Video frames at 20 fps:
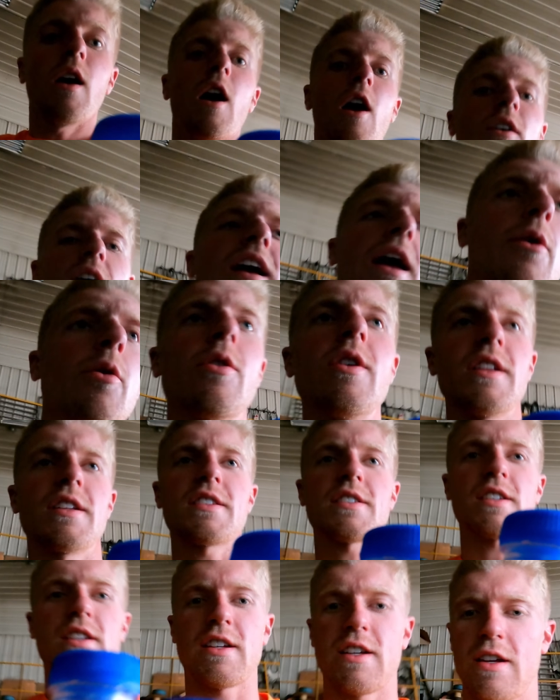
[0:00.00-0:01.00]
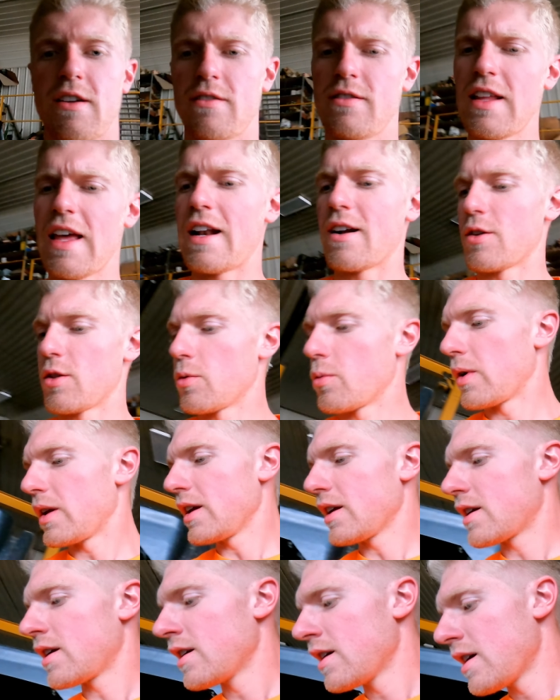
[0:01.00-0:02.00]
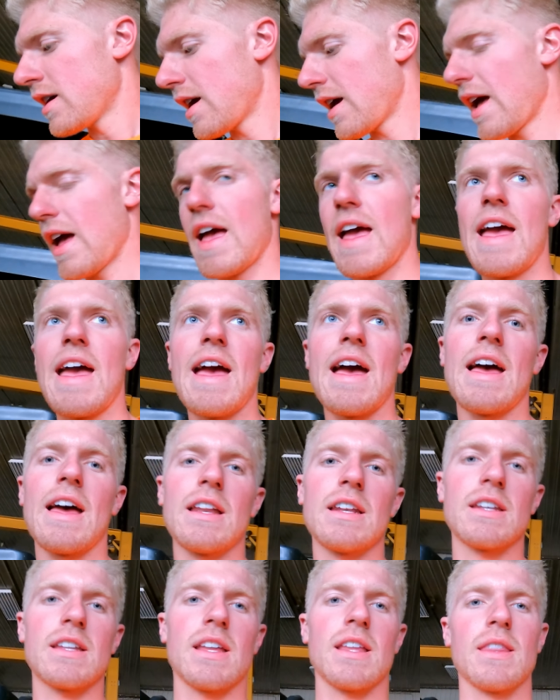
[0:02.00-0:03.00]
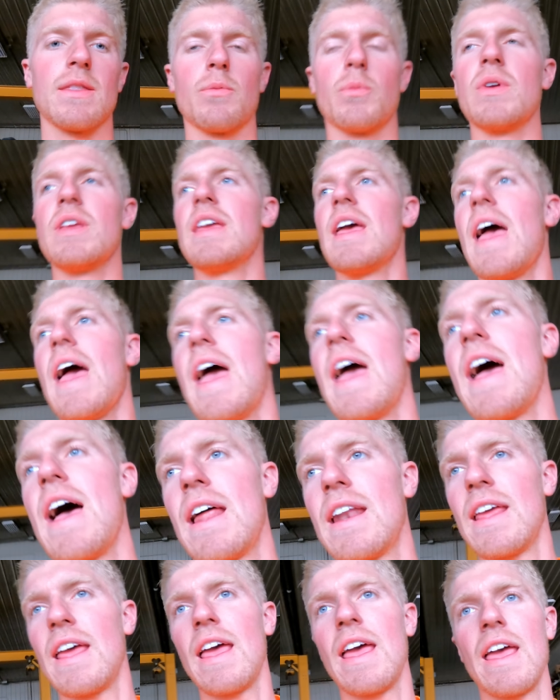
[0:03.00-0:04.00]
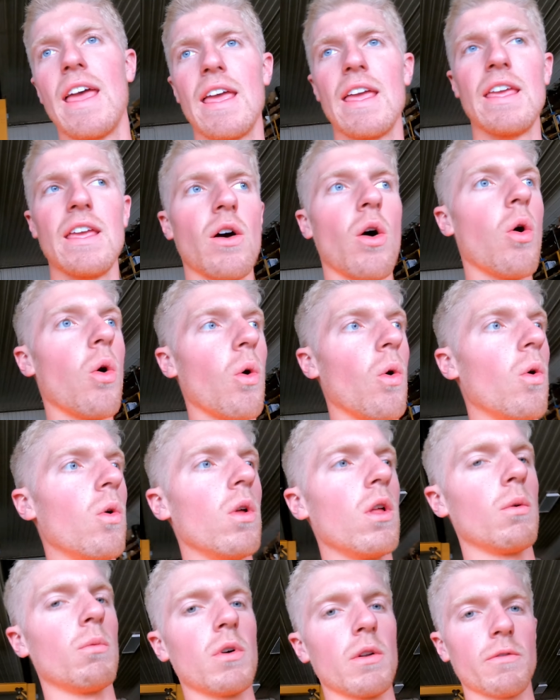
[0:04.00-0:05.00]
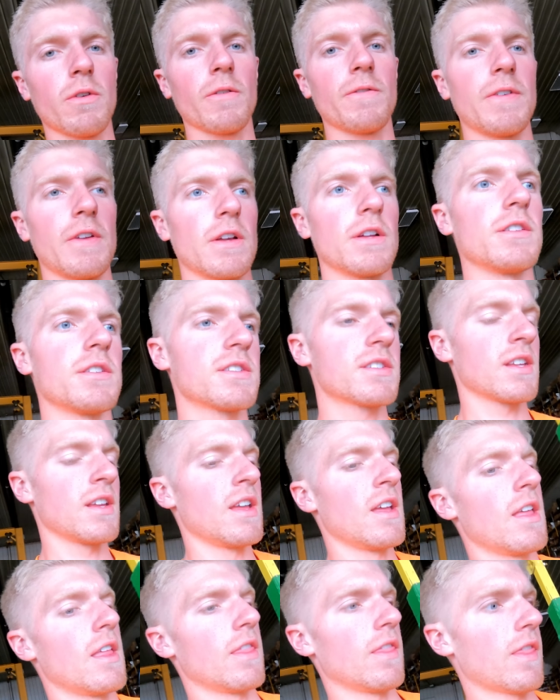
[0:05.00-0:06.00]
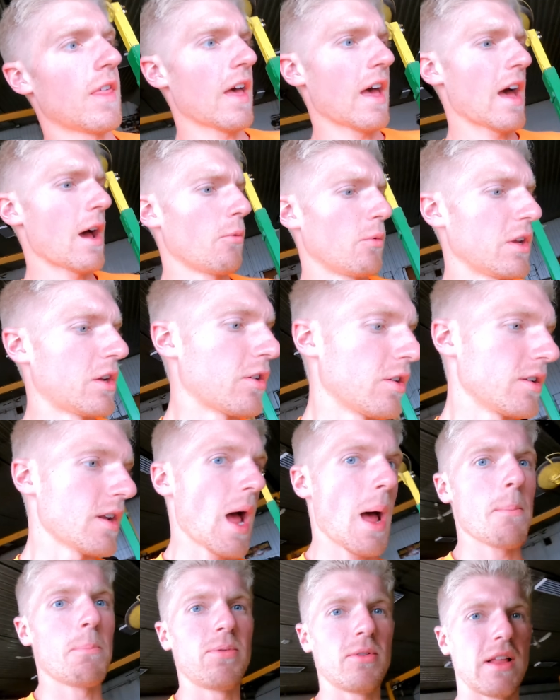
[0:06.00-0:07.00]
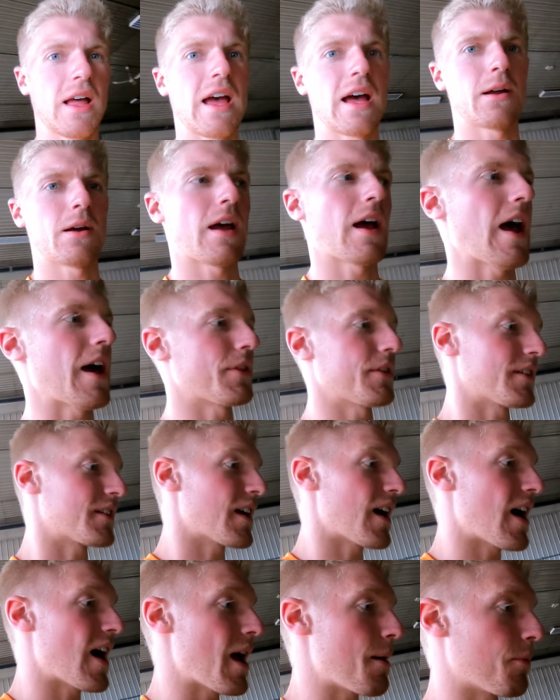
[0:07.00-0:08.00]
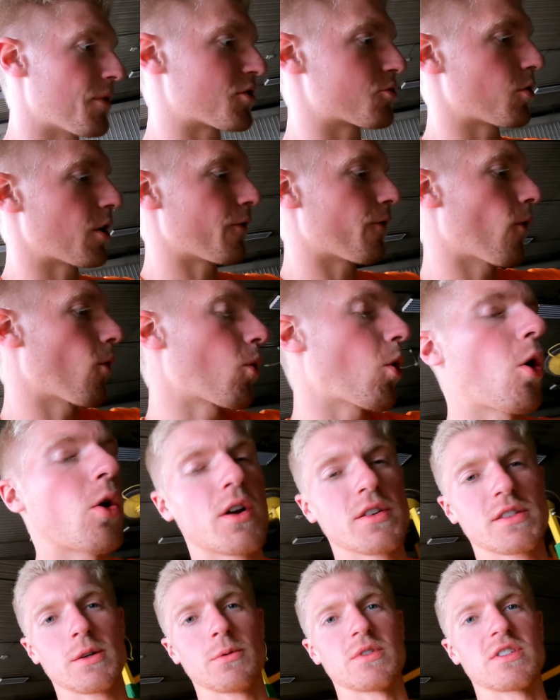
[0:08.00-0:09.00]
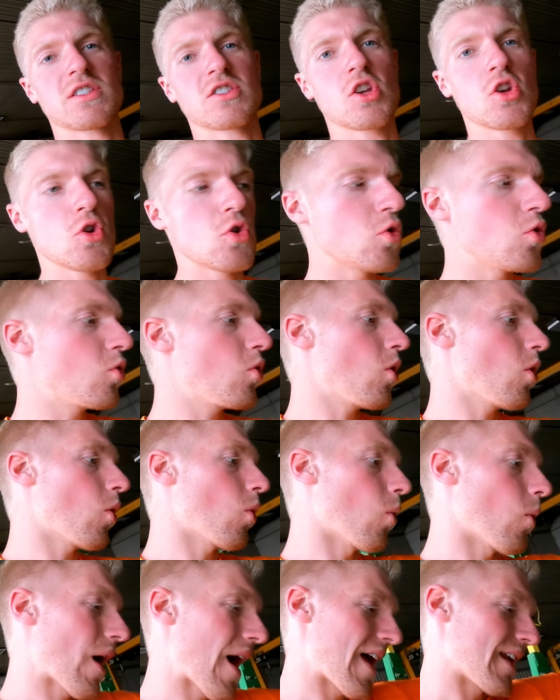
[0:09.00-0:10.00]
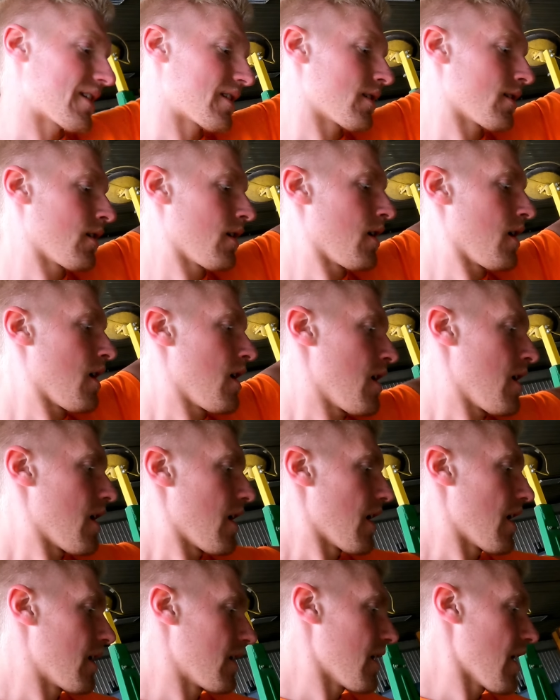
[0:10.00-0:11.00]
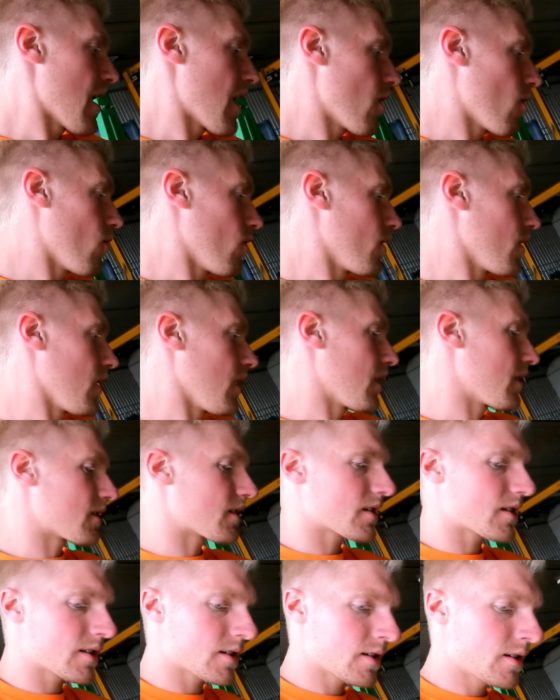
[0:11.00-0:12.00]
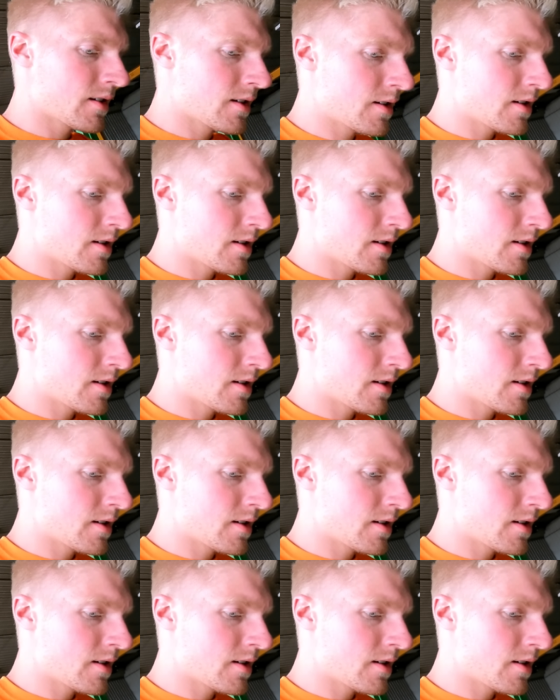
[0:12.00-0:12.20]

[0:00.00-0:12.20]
Okay, well, it's uh, later in the week, and we had a hole on one of our fields that we could not plant at the time with 24 row because it was too wet. And now it's